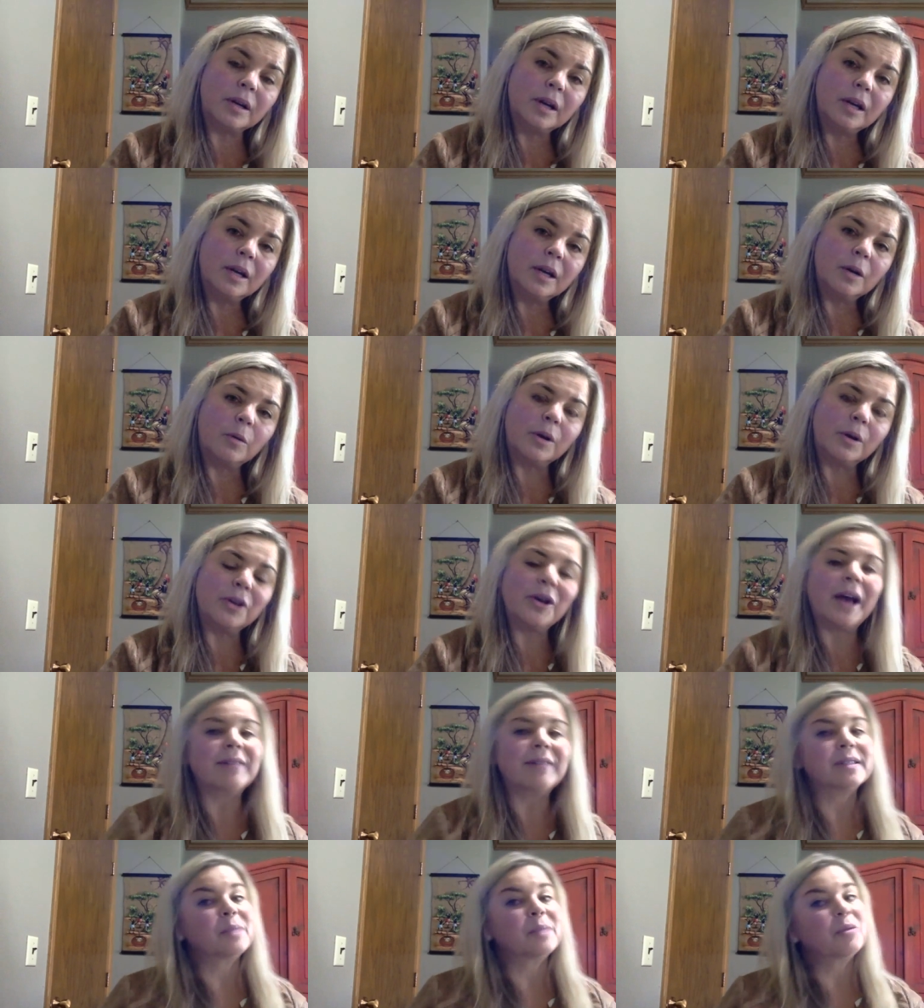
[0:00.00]
where you have
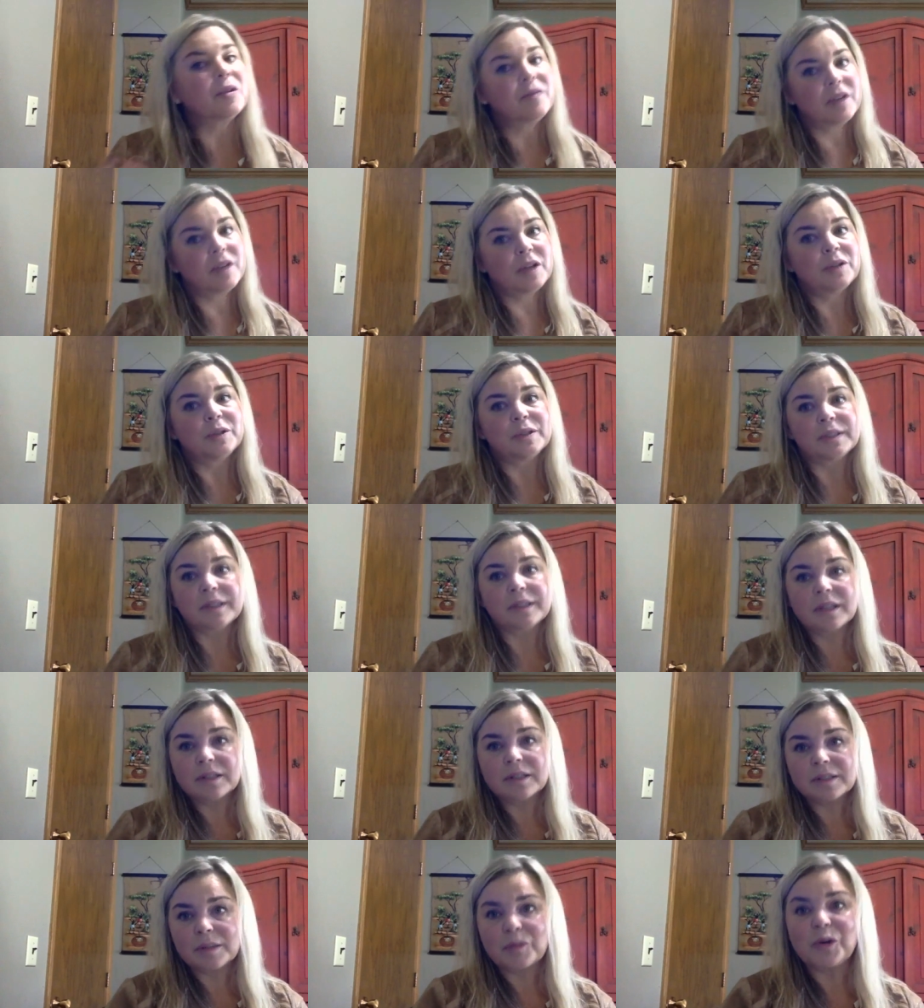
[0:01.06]
some reviews,
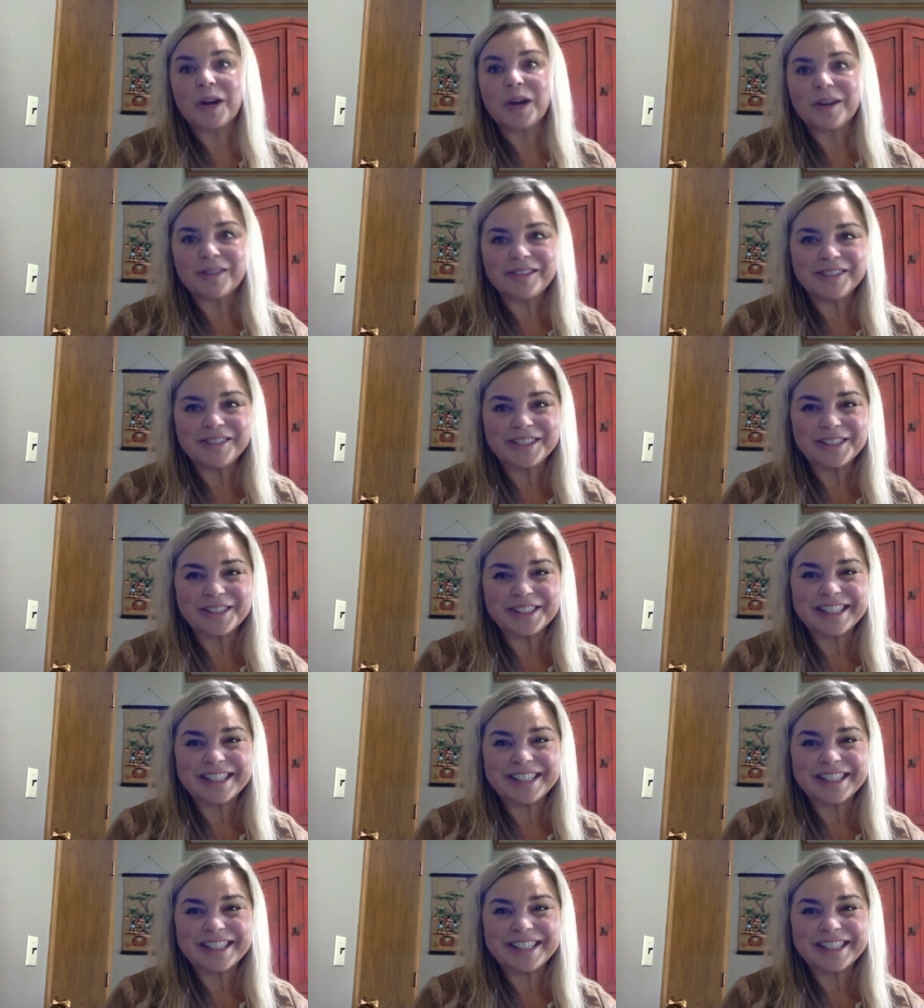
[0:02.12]
some great reviews